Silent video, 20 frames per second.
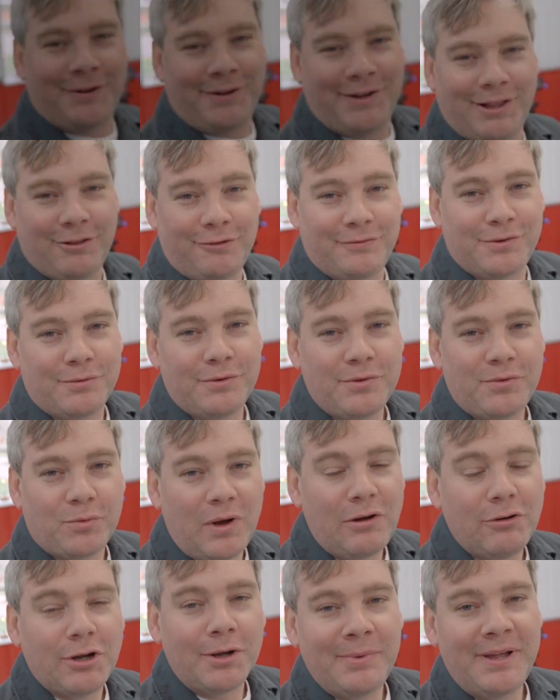Hello viewers,
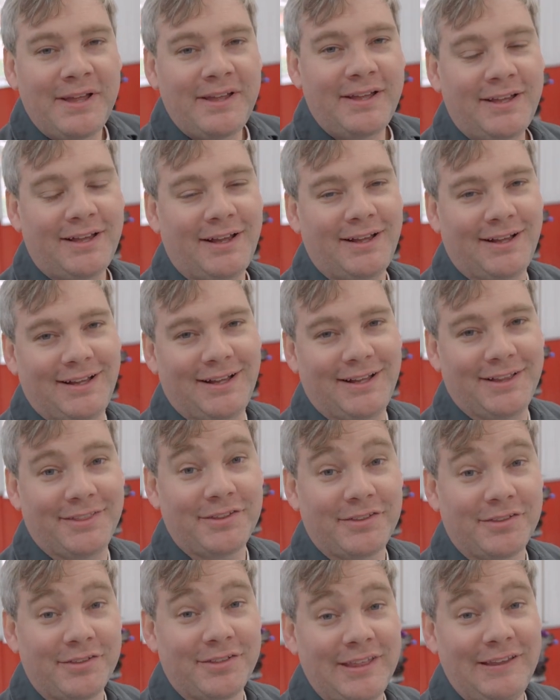welcome.
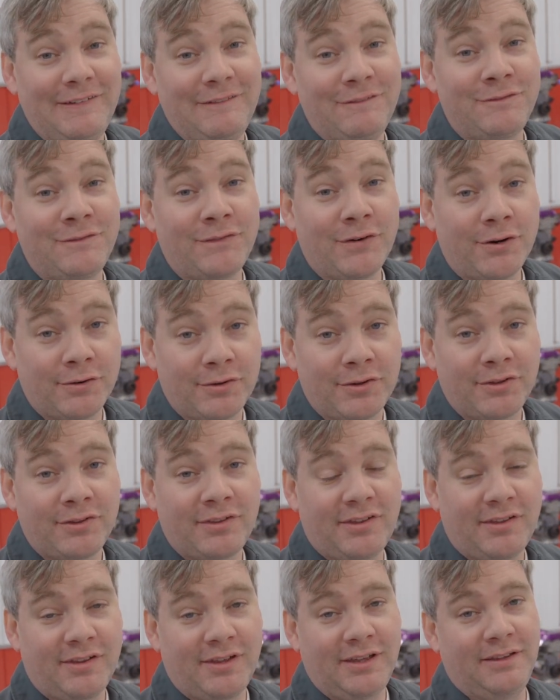This is the
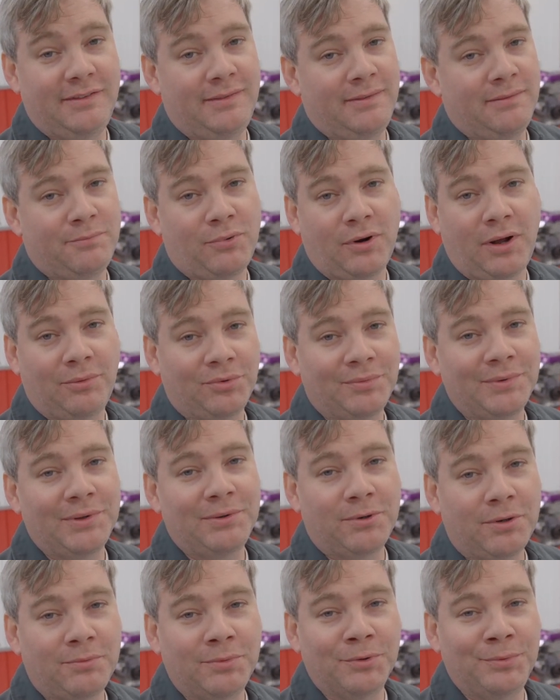first in probably
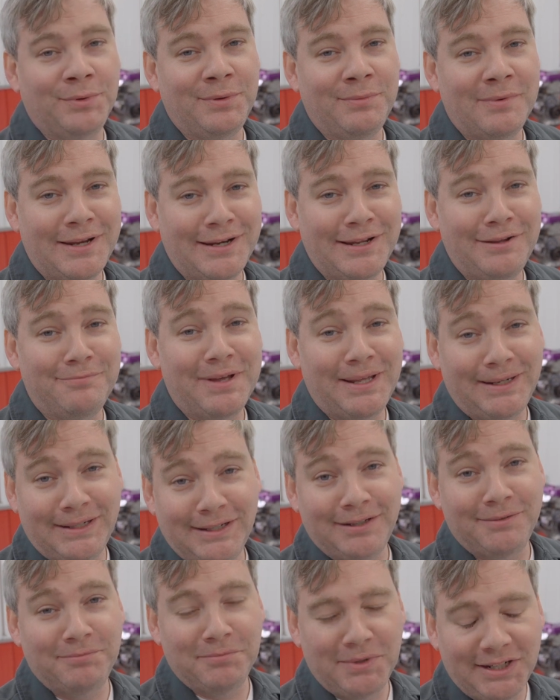what will be many
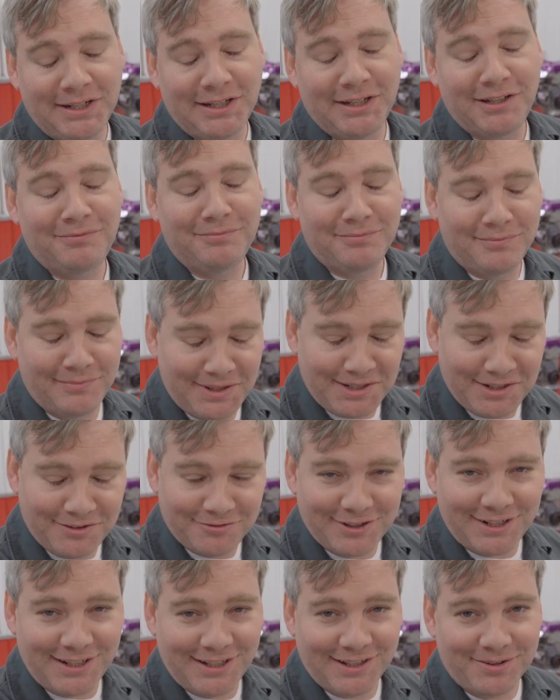
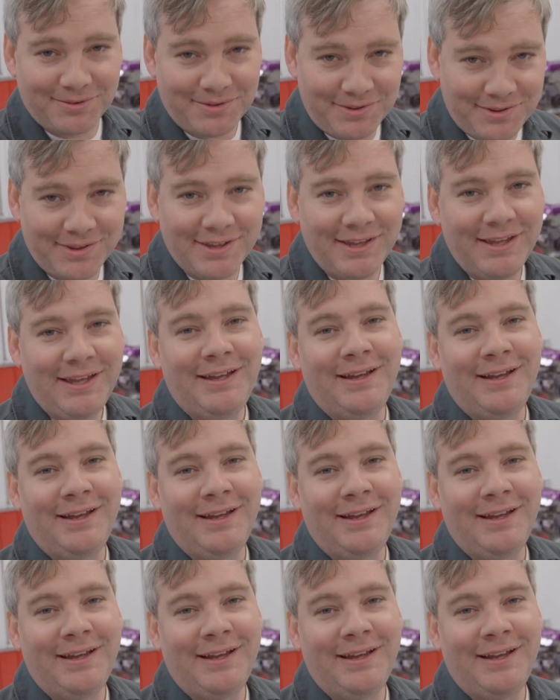videos